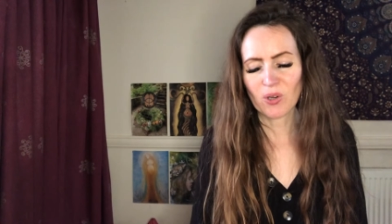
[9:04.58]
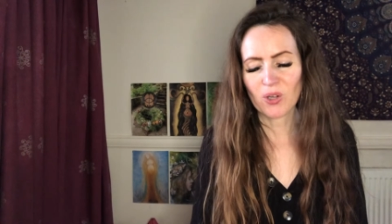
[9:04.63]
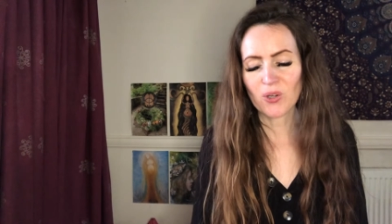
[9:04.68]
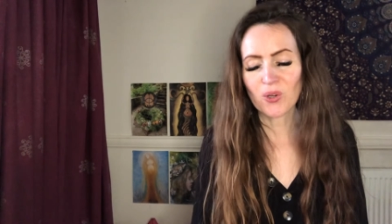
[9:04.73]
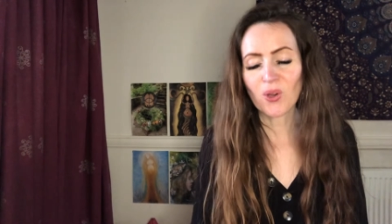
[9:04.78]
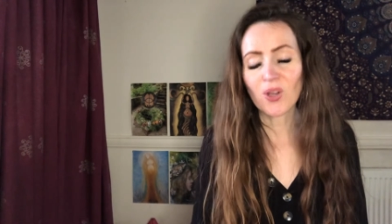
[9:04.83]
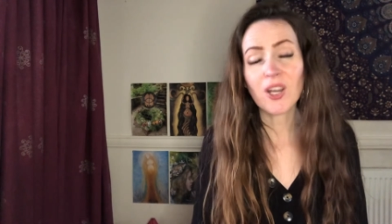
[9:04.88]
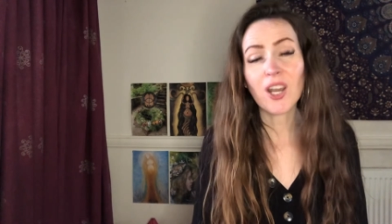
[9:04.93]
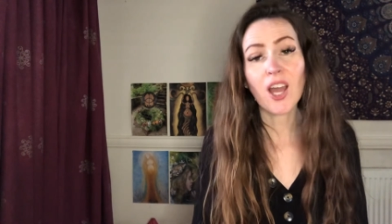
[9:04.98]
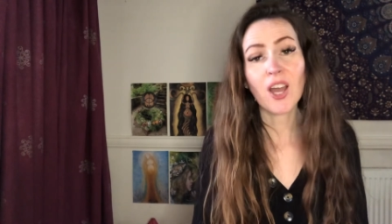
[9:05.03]
are
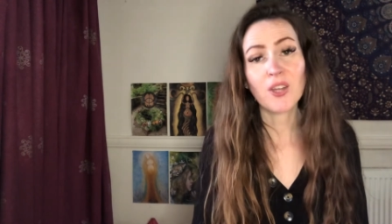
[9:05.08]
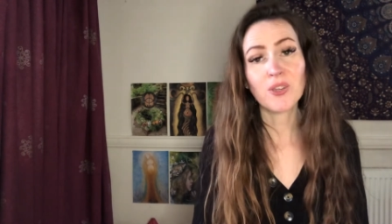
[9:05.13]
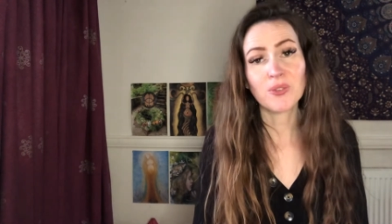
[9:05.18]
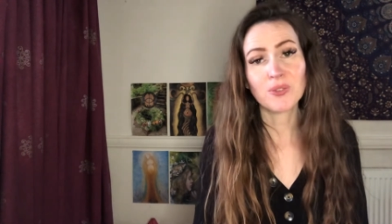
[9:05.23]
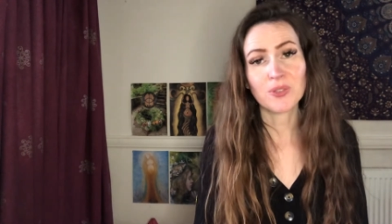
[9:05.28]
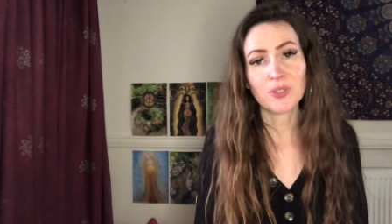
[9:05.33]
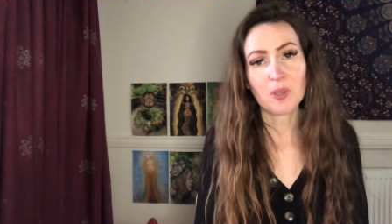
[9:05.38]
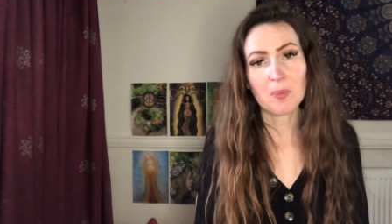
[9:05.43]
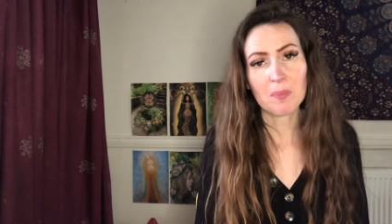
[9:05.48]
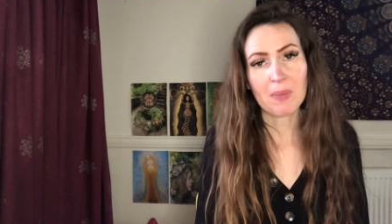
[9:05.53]
not
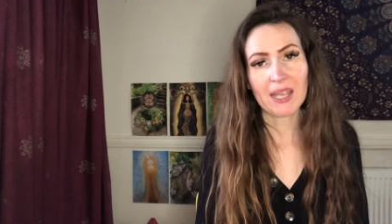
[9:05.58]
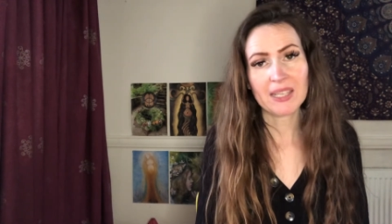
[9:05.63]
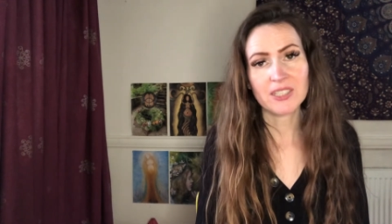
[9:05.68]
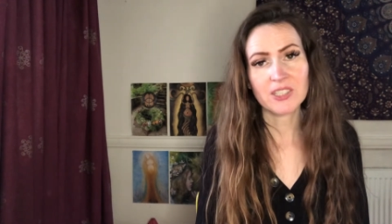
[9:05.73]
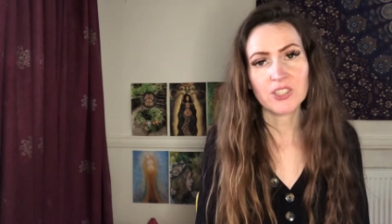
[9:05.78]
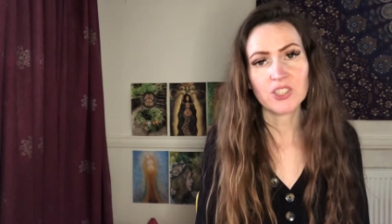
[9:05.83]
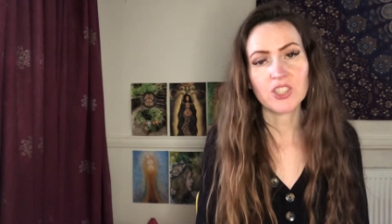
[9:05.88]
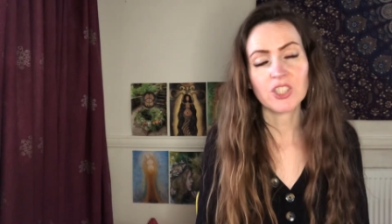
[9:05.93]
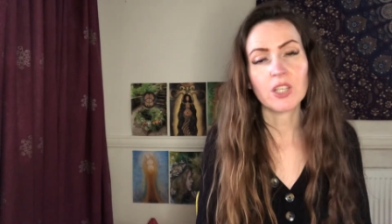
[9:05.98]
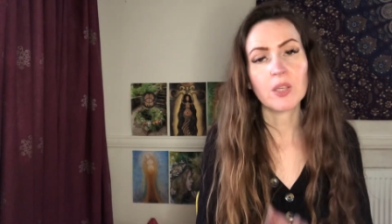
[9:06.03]
alone,
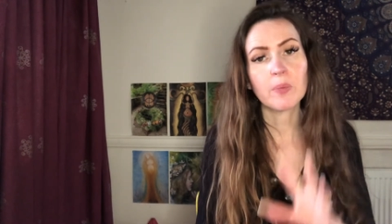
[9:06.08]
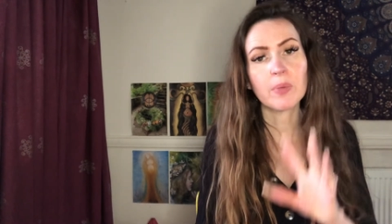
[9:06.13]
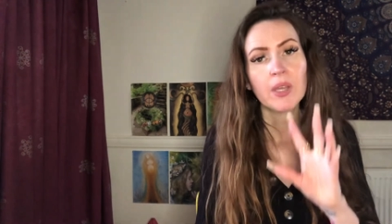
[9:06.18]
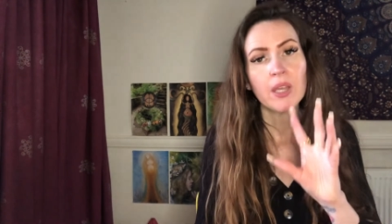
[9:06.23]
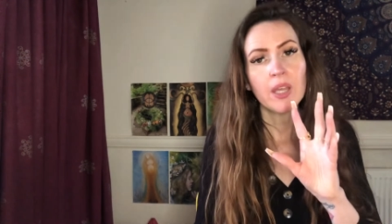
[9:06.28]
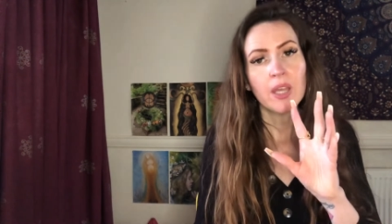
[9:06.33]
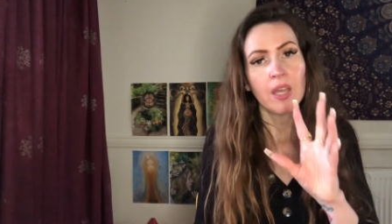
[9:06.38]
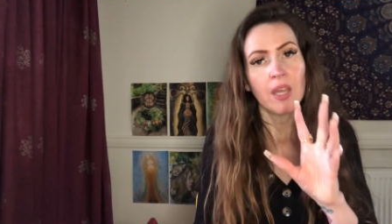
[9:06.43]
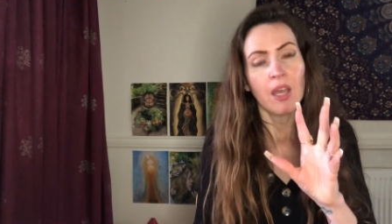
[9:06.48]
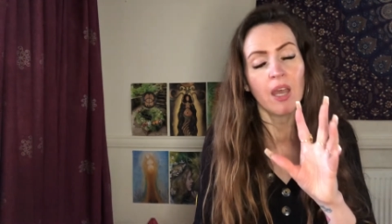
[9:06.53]
companionship.
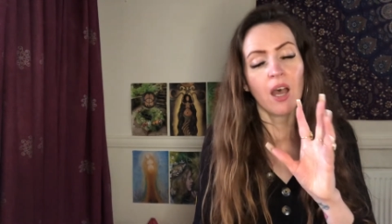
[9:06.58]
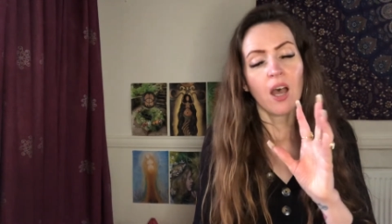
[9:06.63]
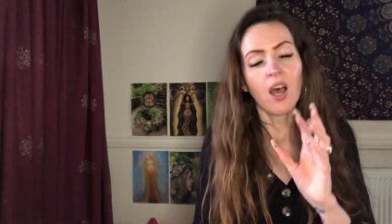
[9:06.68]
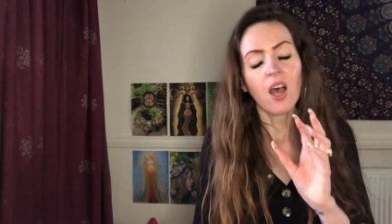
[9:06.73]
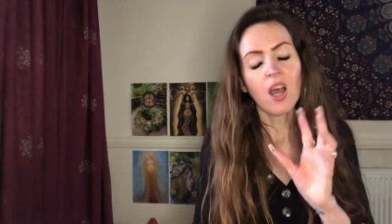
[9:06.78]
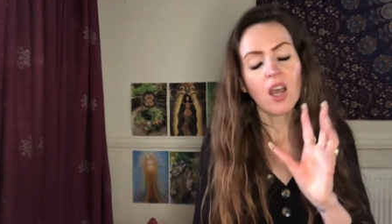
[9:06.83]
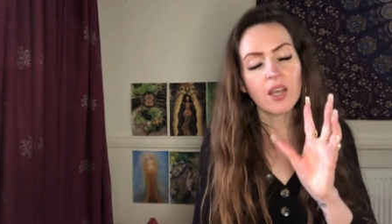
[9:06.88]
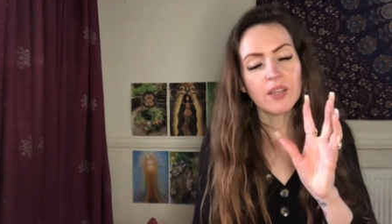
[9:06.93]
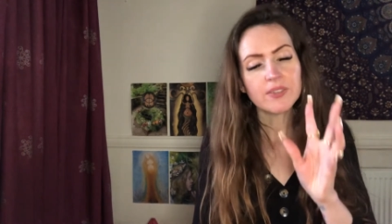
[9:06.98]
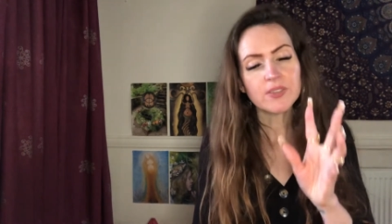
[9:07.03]

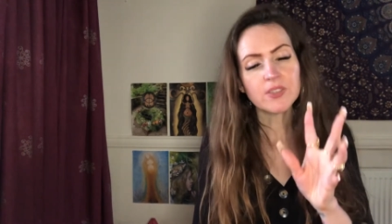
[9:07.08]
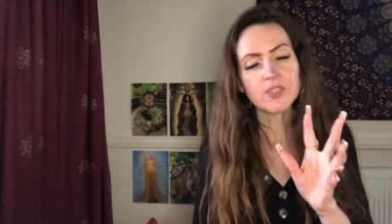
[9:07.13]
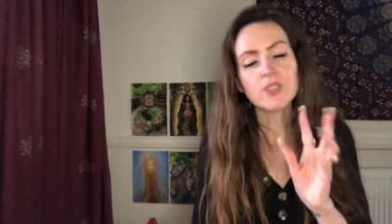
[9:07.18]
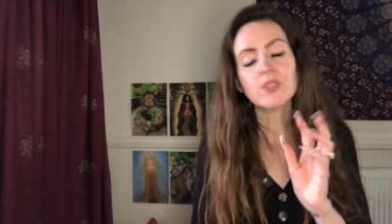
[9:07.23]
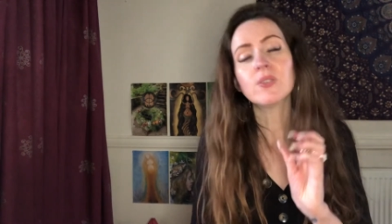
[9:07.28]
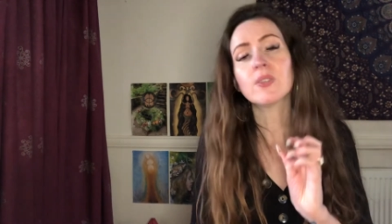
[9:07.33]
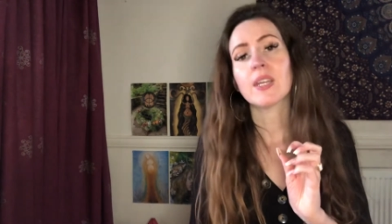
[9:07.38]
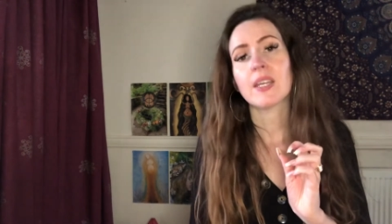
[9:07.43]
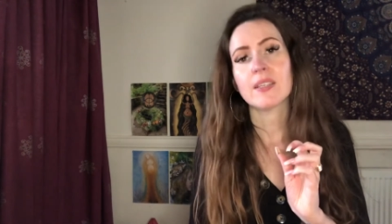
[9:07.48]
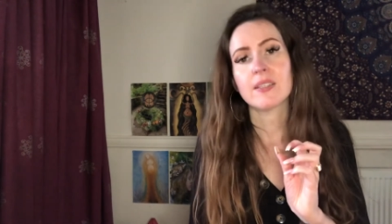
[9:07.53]
I
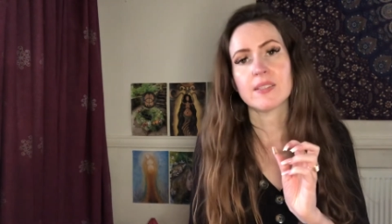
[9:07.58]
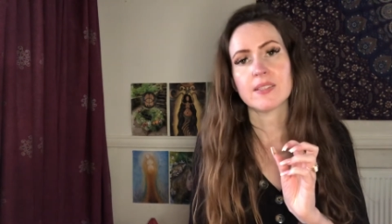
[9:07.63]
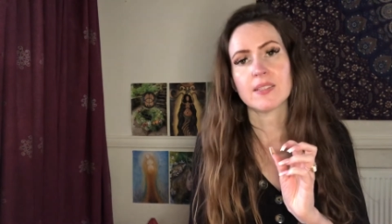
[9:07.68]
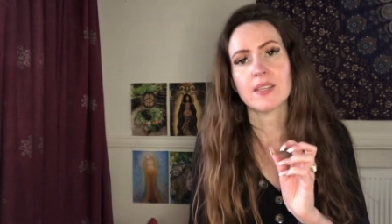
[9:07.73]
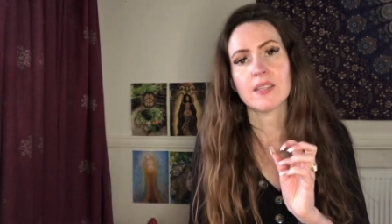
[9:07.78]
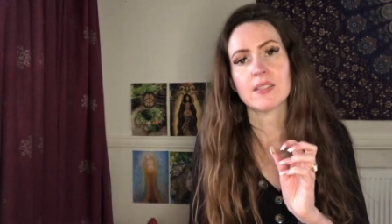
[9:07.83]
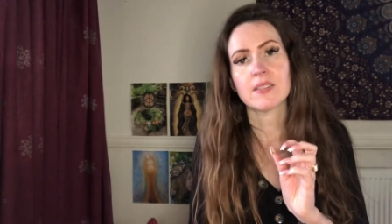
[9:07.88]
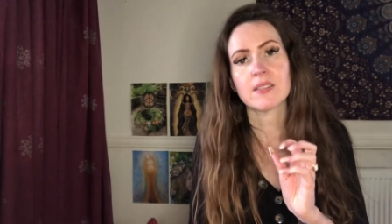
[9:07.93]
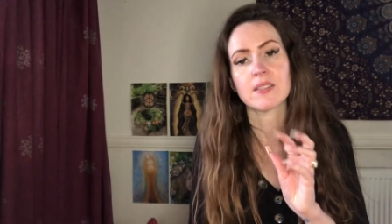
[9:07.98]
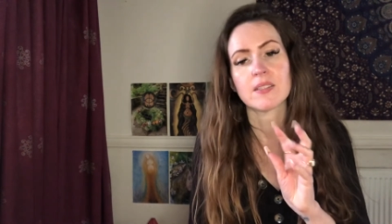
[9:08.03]
do get a
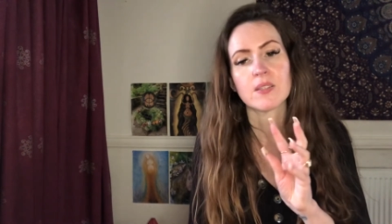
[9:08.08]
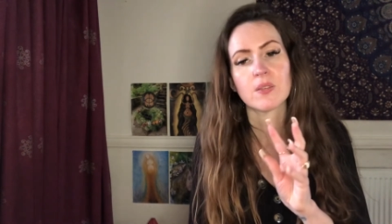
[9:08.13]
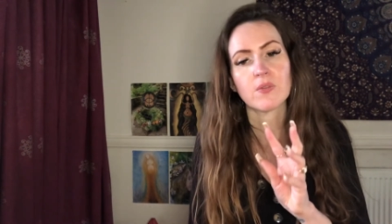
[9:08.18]
sense